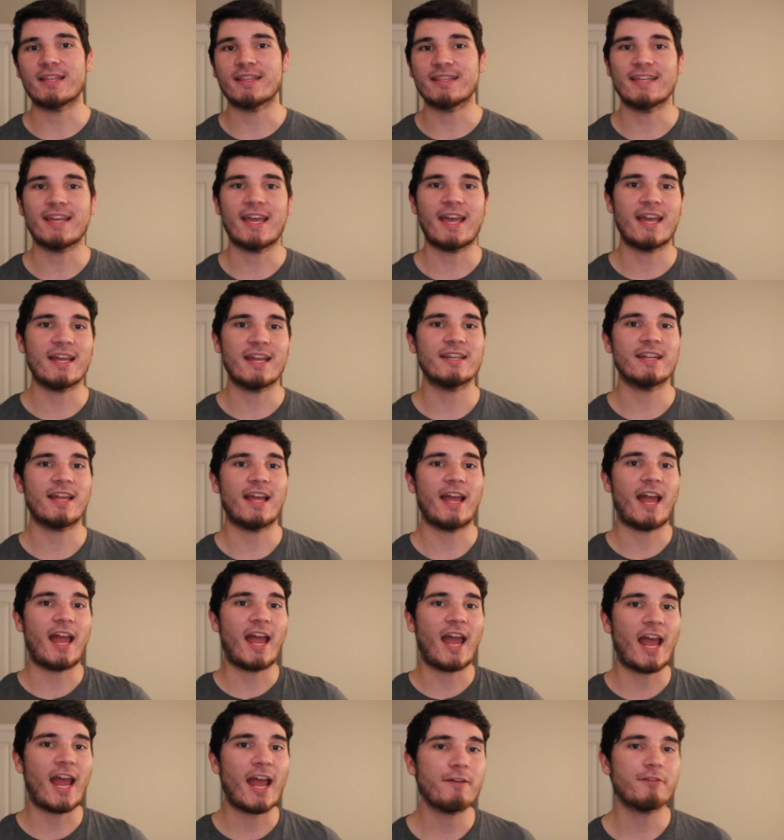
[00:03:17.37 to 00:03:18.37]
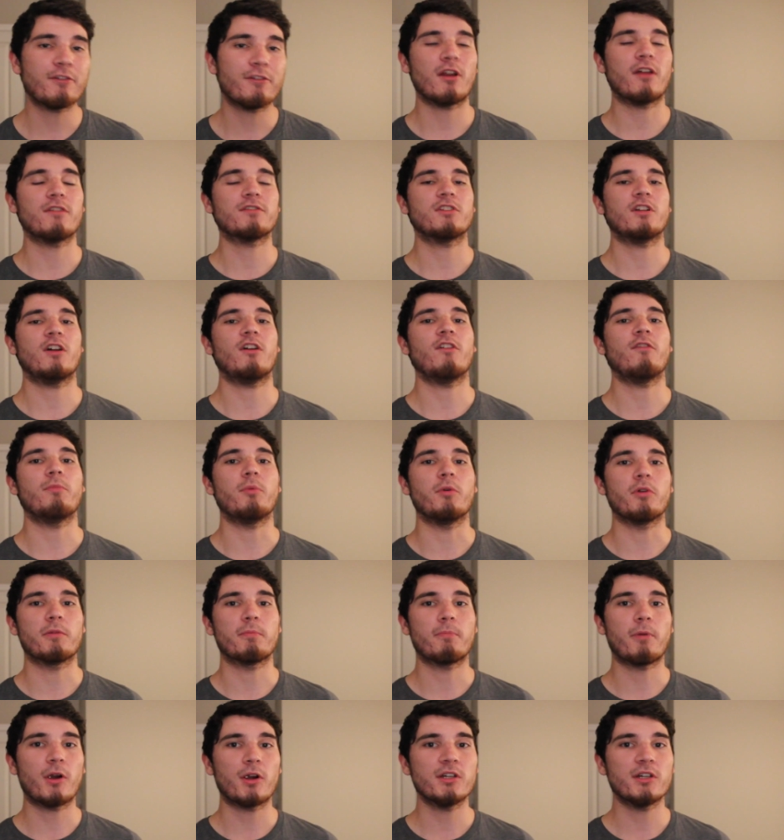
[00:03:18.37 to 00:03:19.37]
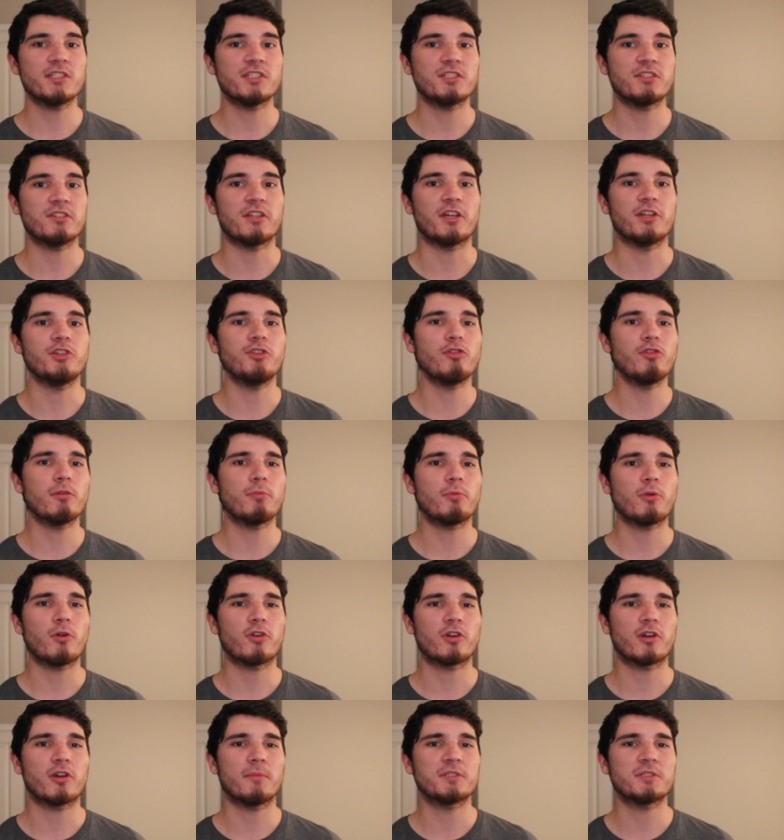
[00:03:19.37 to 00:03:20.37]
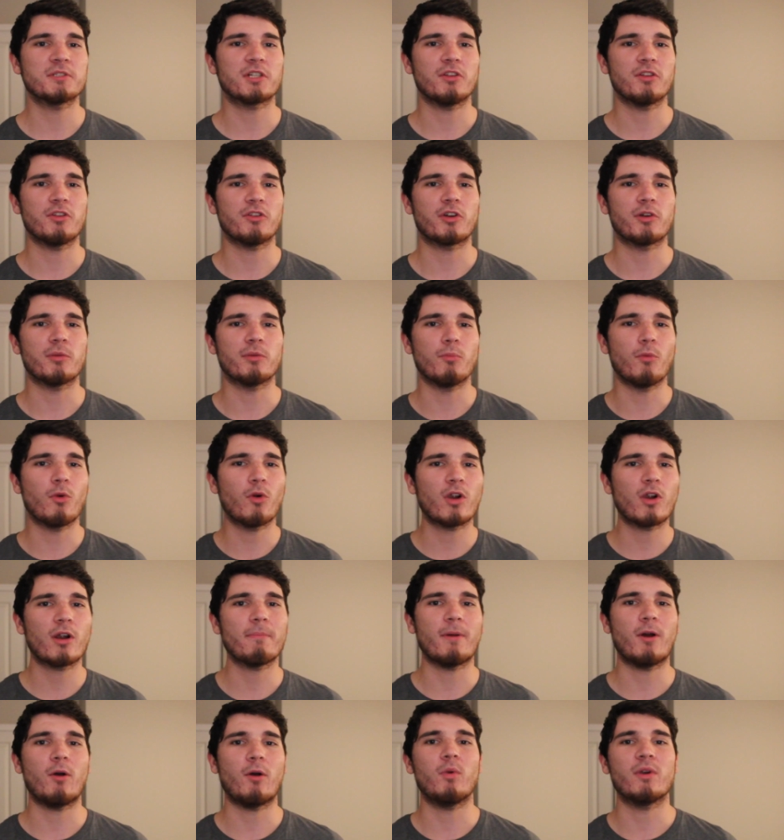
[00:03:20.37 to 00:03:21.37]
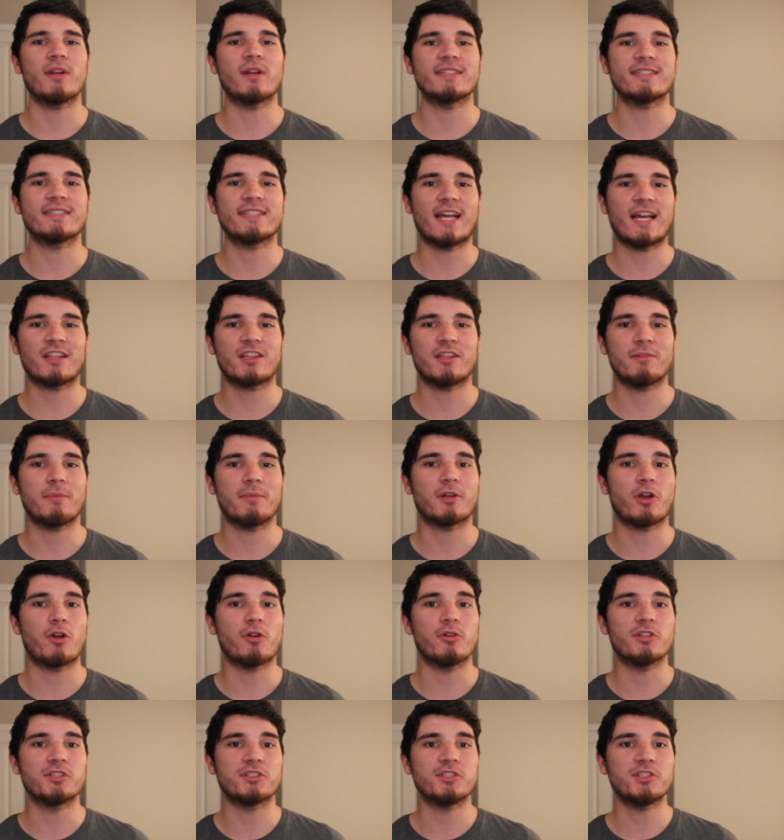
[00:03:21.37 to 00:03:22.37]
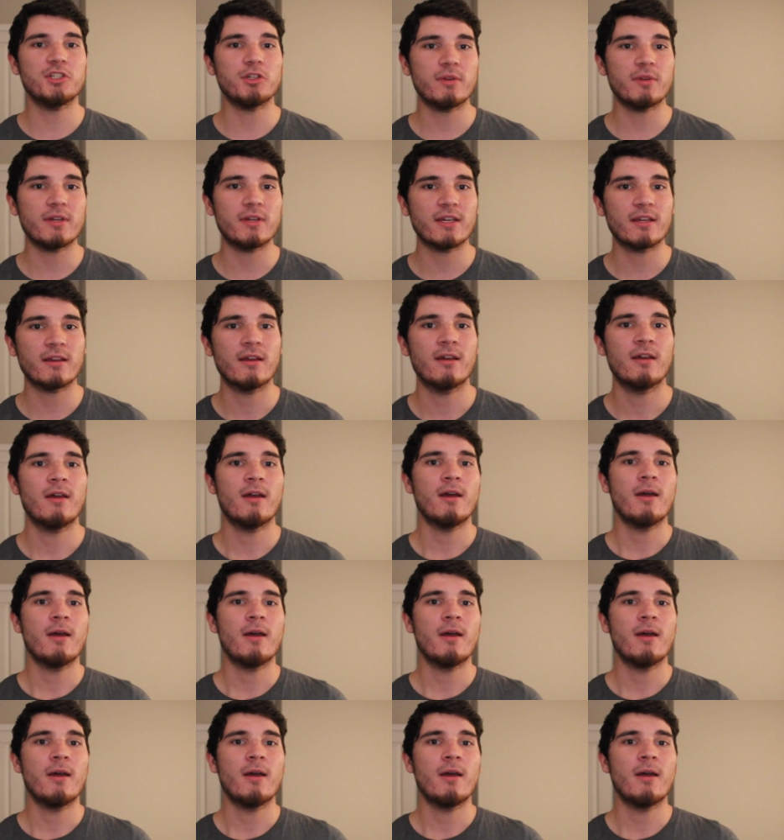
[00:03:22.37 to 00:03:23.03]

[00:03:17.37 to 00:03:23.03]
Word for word: the end after I've solved both parts so that newer programmers can learn more about what exactly my code is doing,